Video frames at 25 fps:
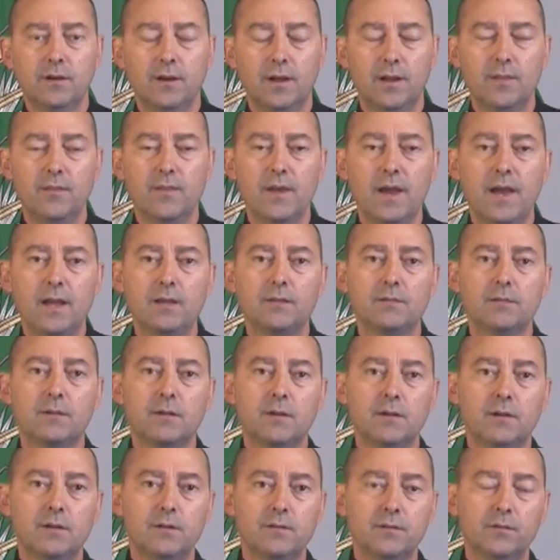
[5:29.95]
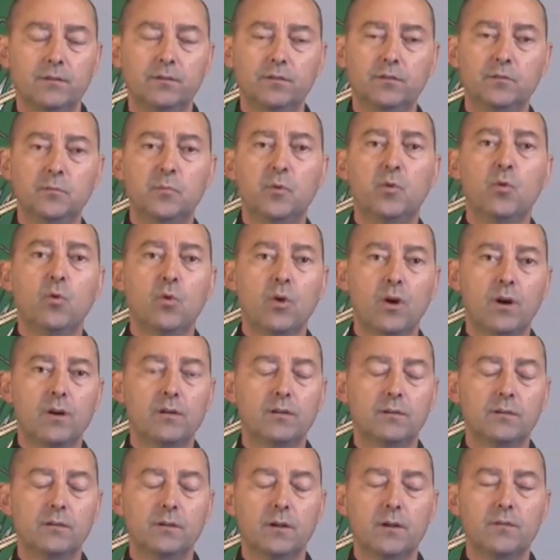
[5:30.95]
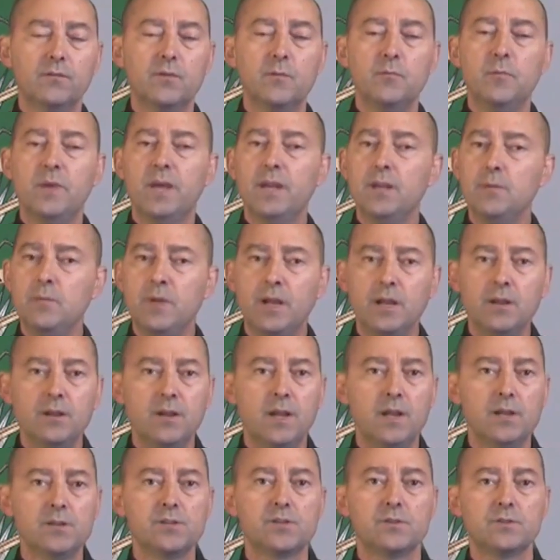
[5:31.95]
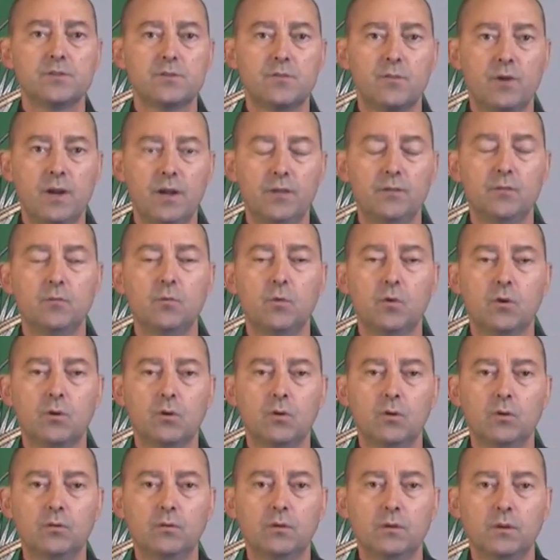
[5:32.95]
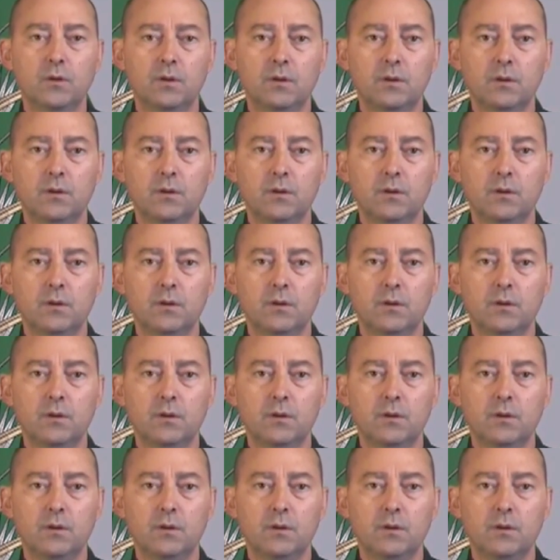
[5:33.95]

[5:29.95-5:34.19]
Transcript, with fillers: and that the support of the many, many nations around the world,